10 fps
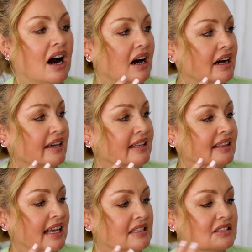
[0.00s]
I
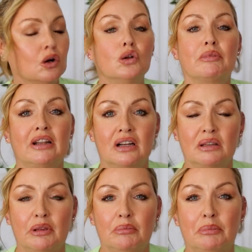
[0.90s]
then sold my
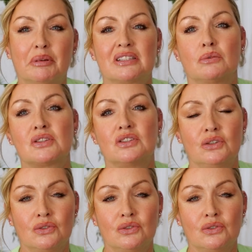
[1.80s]
Locky BB because I wasn't